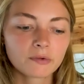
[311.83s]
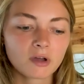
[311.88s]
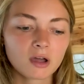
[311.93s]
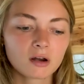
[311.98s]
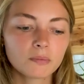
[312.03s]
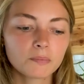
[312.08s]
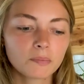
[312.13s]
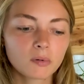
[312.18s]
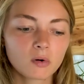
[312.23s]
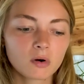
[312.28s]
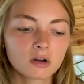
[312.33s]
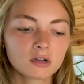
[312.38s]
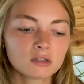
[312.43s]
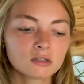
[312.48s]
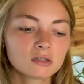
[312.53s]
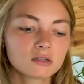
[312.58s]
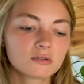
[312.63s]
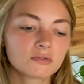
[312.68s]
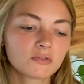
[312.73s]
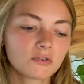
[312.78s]
kind of
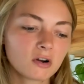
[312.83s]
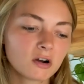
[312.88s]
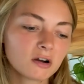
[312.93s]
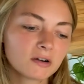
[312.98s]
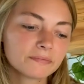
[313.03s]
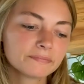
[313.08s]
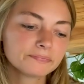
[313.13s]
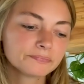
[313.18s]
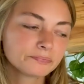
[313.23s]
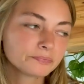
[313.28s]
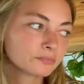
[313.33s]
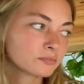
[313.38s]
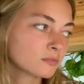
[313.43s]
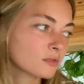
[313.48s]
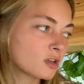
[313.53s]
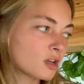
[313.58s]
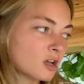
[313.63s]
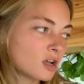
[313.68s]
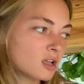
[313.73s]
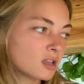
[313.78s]
boards for
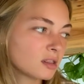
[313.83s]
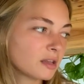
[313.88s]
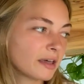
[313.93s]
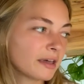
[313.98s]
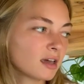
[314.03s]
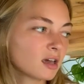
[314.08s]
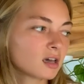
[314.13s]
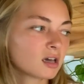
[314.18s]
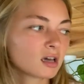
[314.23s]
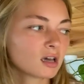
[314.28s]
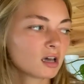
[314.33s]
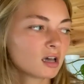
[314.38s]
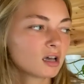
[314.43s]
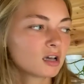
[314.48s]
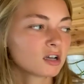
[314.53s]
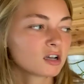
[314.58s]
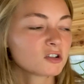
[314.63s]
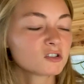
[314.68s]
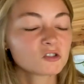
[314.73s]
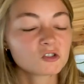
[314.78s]
like
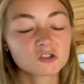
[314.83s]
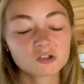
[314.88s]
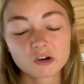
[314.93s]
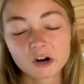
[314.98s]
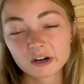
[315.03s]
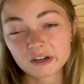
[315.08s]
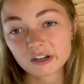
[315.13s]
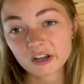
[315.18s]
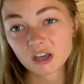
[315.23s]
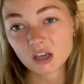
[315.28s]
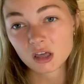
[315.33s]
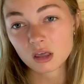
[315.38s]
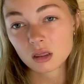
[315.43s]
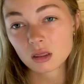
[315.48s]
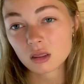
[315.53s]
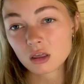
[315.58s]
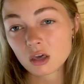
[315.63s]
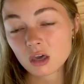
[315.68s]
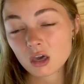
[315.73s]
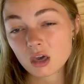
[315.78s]

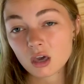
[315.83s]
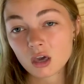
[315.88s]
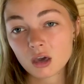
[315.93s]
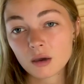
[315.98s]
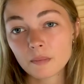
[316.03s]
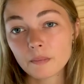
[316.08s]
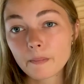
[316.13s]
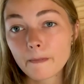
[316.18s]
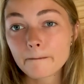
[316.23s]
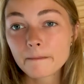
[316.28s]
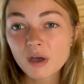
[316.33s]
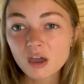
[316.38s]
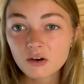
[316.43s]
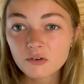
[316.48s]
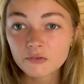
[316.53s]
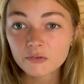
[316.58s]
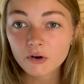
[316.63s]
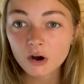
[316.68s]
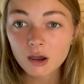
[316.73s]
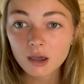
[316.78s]
constructing the bed
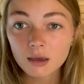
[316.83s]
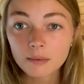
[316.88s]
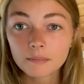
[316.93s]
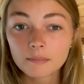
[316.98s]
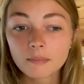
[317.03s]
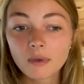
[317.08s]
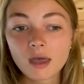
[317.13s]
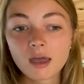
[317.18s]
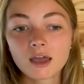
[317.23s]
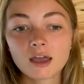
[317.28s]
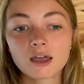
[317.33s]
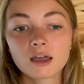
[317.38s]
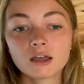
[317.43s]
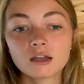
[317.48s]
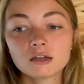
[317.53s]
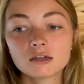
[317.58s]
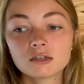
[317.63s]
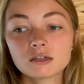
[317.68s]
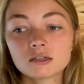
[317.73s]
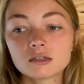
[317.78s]
frame
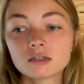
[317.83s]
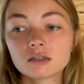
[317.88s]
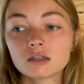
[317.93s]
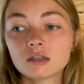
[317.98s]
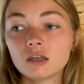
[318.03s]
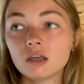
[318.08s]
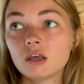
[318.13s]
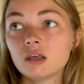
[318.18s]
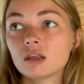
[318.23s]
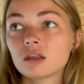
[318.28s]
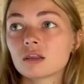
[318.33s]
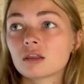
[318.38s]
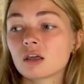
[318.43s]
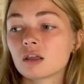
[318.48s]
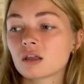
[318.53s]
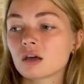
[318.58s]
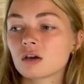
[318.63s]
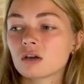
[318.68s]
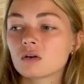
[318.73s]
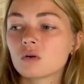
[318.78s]
and the thing
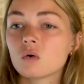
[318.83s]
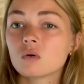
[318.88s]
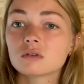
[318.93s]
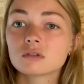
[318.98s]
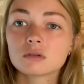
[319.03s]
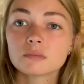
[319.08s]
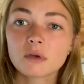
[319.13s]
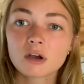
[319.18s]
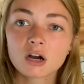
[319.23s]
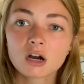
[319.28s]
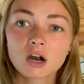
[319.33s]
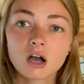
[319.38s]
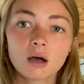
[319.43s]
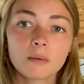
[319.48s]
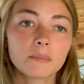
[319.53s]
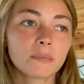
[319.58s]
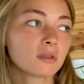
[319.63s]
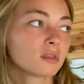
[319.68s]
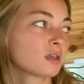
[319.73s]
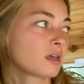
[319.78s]
that holds the mirror
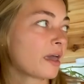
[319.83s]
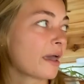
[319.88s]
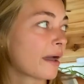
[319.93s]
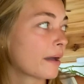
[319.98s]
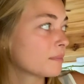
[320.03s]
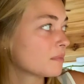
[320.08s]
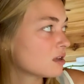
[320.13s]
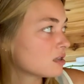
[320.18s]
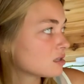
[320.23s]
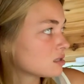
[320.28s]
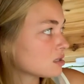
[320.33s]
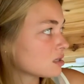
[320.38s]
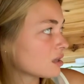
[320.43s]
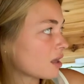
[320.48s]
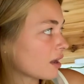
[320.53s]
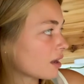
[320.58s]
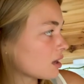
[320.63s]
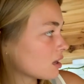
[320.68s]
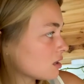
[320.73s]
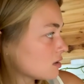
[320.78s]
up and the cabinets and
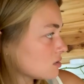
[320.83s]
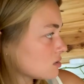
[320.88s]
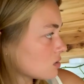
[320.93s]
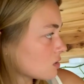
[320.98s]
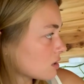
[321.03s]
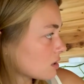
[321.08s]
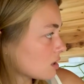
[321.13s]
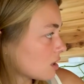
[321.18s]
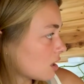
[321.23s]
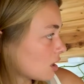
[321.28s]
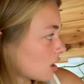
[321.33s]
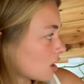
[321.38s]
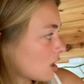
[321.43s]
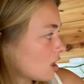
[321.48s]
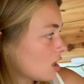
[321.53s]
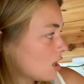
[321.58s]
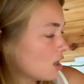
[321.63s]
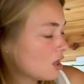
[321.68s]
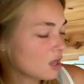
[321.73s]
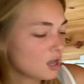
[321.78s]
that kind of sort of thing
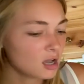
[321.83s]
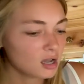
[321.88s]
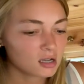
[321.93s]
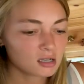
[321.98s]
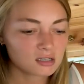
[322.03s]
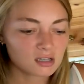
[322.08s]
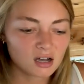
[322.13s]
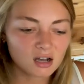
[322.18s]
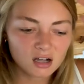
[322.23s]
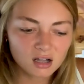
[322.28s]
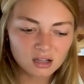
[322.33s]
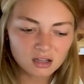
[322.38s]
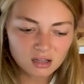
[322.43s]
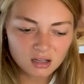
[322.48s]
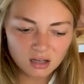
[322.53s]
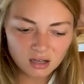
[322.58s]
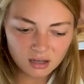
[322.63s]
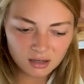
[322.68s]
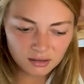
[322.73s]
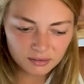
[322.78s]
is
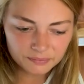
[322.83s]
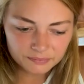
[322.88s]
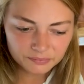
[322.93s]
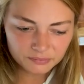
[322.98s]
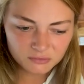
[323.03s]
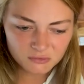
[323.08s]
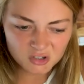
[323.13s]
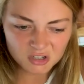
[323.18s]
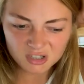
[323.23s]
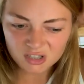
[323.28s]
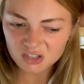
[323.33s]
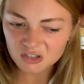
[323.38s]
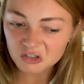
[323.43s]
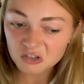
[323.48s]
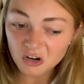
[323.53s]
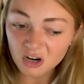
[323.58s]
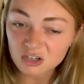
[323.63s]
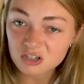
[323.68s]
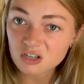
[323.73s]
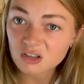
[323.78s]
all just
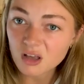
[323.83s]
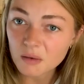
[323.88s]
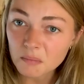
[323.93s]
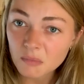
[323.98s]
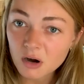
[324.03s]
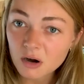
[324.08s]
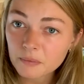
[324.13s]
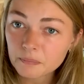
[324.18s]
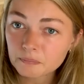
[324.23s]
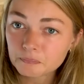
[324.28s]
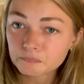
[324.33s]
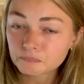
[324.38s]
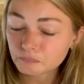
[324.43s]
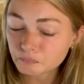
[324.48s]
construction lumber.